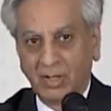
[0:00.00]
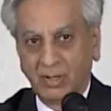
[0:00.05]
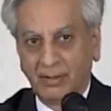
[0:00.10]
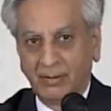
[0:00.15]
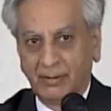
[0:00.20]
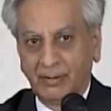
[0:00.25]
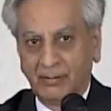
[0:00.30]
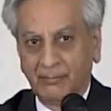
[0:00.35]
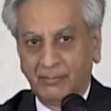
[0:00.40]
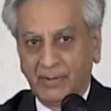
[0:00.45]

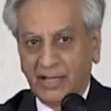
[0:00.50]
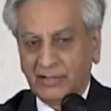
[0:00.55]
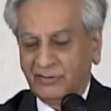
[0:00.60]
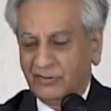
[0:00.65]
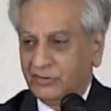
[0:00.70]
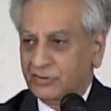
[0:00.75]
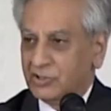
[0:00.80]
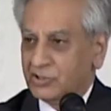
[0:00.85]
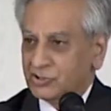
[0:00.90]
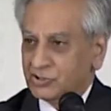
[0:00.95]
Uh, my
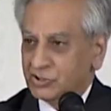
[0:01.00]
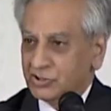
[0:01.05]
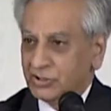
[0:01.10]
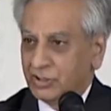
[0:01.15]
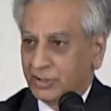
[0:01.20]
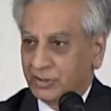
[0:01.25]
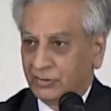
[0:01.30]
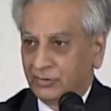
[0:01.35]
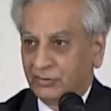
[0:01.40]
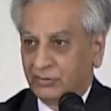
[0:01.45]
suggestion
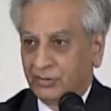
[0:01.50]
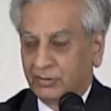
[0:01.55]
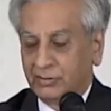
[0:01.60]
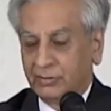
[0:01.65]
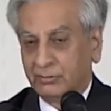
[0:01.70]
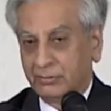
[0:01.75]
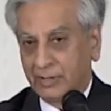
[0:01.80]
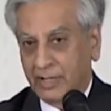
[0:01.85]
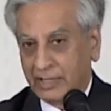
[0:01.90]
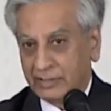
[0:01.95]
is that the
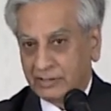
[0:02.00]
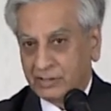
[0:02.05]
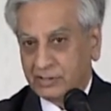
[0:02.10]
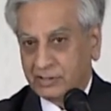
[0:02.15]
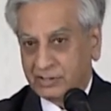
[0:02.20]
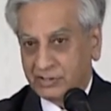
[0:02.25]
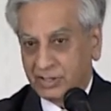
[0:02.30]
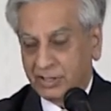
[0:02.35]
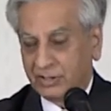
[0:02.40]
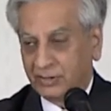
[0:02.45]
United
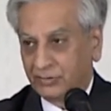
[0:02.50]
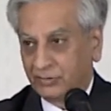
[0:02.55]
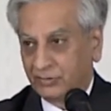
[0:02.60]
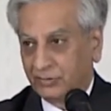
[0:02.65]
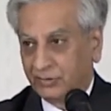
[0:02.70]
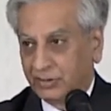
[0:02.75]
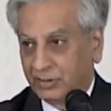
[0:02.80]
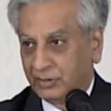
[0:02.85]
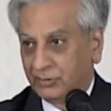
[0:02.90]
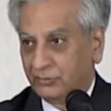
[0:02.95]
States
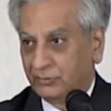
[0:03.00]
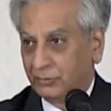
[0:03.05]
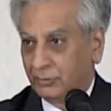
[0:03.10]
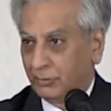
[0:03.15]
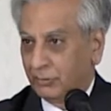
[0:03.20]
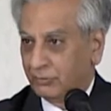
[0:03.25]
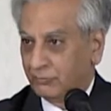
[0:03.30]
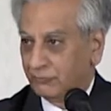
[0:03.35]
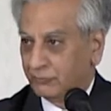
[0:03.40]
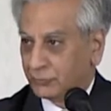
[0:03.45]
needs a
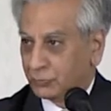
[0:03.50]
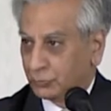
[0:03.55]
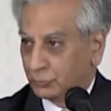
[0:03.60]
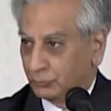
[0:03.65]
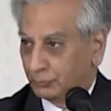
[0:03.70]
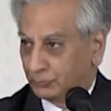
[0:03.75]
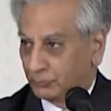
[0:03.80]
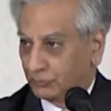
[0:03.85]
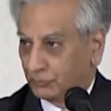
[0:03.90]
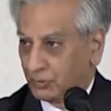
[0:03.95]
lot of
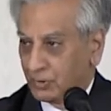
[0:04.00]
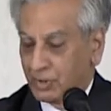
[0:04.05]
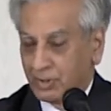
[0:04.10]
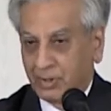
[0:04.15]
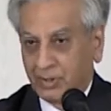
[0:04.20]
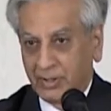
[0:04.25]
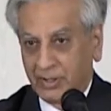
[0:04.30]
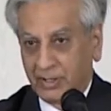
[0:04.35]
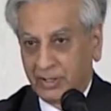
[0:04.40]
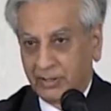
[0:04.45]
troops
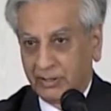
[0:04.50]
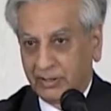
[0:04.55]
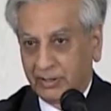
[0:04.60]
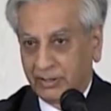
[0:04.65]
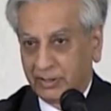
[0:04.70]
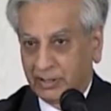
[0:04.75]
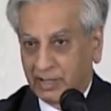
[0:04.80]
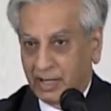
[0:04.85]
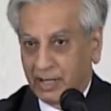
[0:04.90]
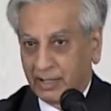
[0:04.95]
in
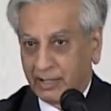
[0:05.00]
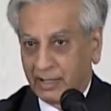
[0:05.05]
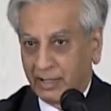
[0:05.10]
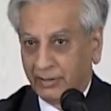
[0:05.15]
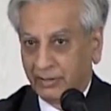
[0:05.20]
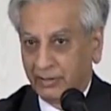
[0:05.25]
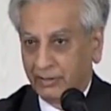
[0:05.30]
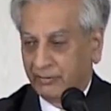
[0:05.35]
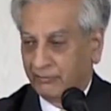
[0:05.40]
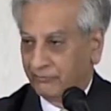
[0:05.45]
Iraq
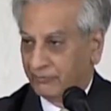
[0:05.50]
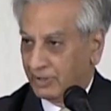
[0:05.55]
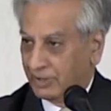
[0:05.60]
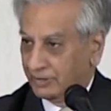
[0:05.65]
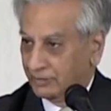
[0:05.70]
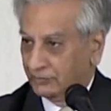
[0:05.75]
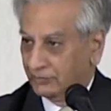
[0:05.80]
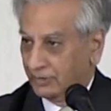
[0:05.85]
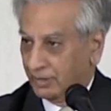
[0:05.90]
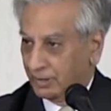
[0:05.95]
and in
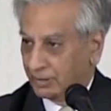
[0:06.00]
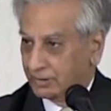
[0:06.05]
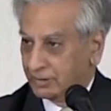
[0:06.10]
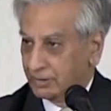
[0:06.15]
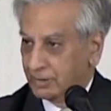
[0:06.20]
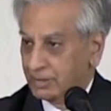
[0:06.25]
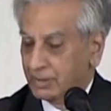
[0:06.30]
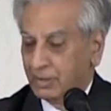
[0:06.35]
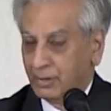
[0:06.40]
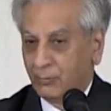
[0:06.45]
Afghanistan.
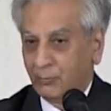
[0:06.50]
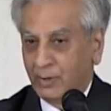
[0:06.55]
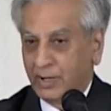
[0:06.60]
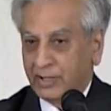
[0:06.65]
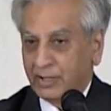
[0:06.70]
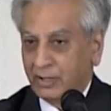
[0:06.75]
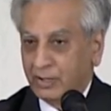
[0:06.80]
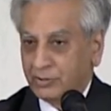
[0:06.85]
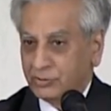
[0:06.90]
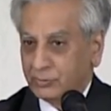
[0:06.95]
Why
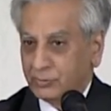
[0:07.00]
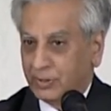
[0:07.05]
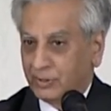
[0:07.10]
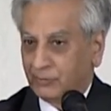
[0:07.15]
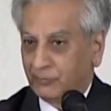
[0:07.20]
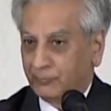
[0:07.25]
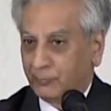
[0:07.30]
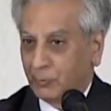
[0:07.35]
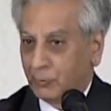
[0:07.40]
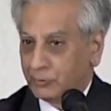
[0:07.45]
can't you
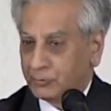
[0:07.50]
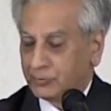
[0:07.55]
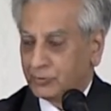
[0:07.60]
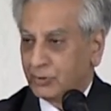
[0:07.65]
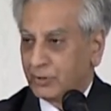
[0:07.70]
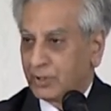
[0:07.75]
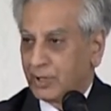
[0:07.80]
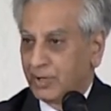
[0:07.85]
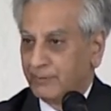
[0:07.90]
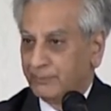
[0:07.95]
export
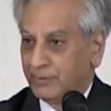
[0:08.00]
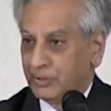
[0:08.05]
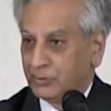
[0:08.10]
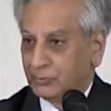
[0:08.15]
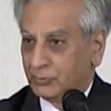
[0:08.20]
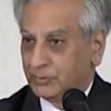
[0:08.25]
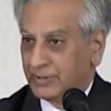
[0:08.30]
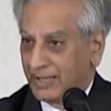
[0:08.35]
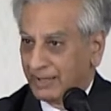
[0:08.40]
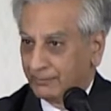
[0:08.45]
your army
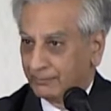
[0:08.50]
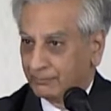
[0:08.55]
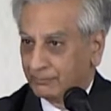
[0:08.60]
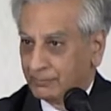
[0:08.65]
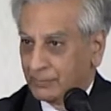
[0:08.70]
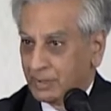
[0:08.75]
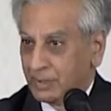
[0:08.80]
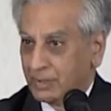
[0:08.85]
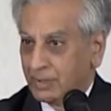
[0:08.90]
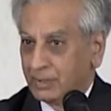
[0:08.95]
to
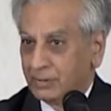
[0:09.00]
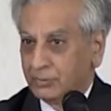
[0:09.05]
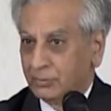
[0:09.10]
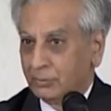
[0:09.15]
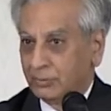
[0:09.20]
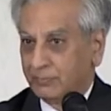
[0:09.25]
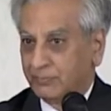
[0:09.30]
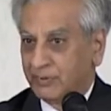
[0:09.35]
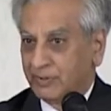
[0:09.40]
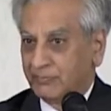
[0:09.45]
them?
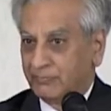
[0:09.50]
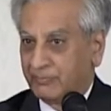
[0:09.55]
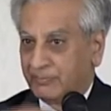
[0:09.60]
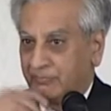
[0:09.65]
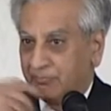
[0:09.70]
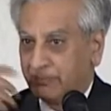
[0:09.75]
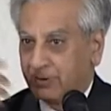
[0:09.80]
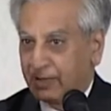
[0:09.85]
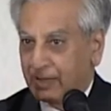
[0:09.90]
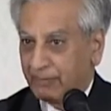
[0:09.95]
You'll be
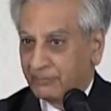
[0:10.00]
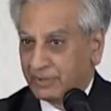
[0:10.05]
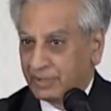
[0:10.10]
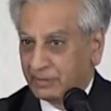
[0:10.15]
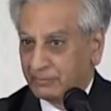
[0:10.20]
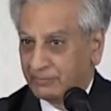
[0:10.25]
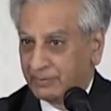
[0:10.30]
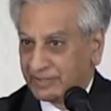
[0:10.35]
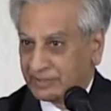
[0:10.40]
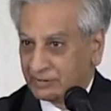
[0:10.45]
becoming
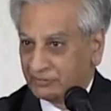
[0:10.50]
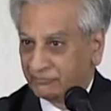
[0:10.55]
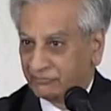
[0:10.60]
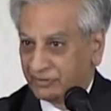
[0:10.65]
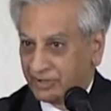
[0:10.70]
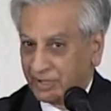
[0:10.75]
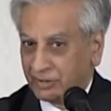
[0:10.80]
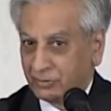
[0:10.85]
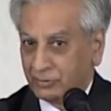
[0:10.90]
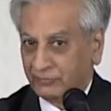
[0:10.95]
a better
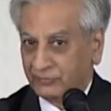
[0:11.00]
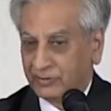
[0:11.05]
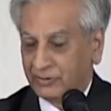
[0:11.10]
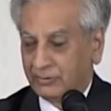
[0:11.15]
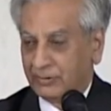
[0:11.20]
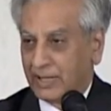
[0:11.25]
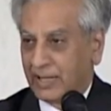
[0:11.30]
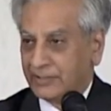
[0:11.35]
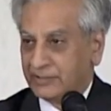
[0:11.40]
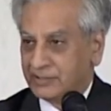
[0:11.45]
friend of the
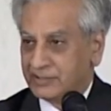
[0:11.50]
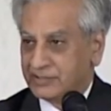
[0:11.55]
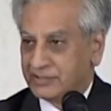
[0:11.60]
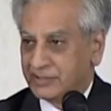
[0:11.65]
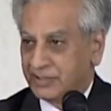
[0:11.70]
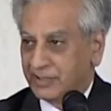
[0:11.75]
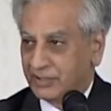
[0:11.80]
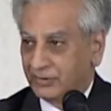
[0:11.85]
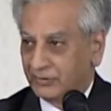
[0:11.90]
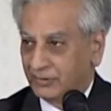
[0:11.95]
United
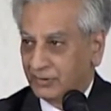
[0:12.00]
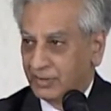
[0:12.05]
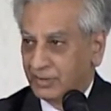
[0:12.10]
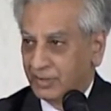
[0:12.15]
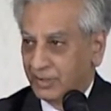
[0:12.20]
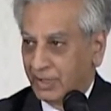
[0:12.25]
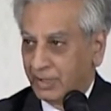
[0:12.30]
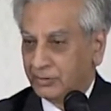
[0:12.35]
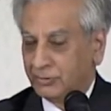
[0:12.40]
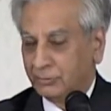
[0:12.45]
States
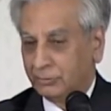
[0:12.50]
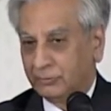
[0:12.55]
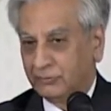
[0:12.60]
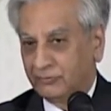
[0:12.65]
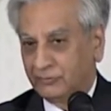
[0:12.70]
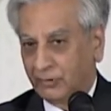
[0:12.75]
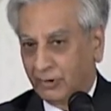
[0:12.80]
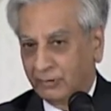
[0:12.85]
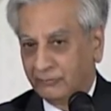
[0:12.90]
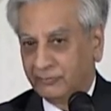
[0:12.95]
and you'll
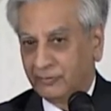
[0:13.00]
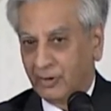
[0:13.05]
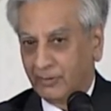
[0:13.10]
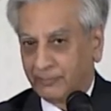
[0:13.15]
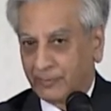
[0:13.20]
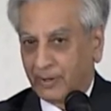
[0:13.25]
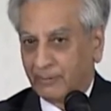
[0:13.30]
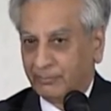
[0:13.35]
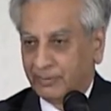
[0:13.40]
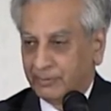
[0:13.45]
solve your
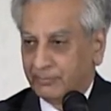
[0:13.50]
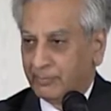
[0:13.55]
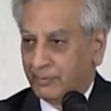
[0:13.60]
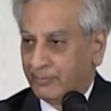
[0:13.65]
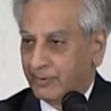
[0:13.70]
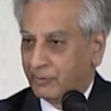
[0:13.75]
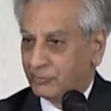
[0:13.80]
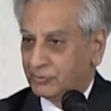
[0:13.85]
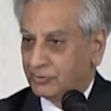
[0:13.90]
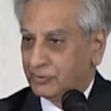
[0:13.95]
problem
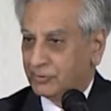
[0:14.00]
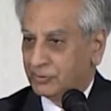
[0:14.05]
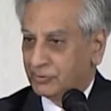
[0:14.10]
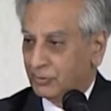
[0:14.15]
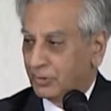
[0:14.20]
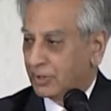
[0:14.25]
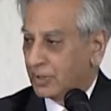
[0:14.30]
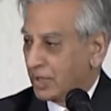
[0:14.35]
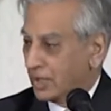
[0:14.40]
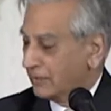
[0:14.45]
about
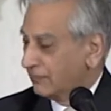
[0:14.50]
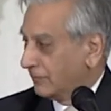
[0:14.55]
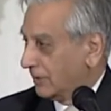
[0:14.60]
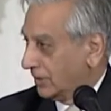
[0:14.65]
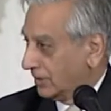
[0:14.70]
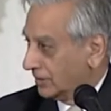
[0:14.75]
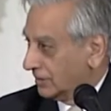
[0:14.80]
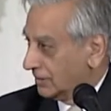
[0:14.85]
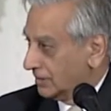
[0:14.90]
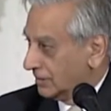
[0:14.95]
your
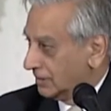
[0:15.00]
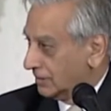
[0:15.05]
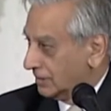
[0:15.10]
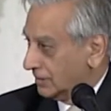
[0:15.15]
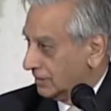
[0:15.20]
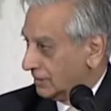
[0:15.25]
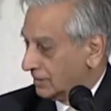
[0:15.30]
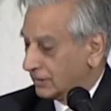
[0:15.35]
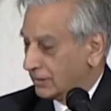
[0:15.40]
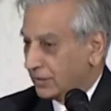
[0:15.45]
army
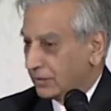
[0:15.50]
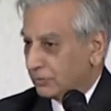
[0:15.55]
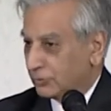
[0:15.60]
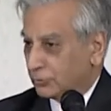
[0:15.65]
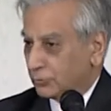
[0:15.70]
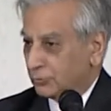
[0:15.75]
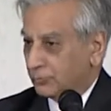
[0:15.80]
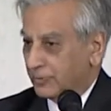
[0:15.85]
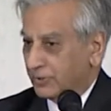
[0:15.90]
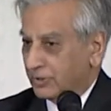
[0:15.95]
uh, kill
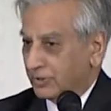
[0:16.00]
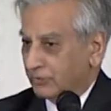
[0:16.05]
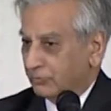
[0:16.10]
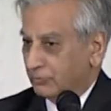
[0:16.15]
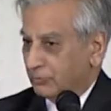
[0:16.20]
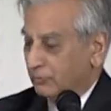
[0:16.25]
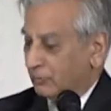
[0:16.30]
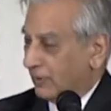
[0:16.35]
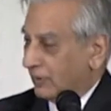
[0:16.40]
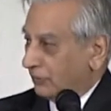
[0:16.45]
two birds
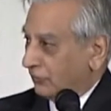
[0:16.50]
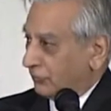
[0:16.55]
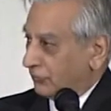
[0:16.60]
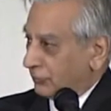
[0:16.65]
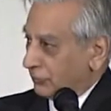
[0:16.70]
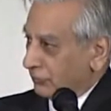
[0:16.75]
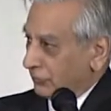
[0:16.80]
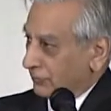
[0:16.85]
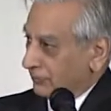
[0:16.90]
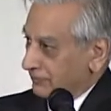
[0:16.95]
with one
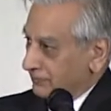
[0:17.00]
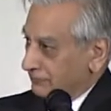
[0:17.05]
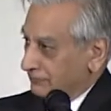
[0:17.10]
stone.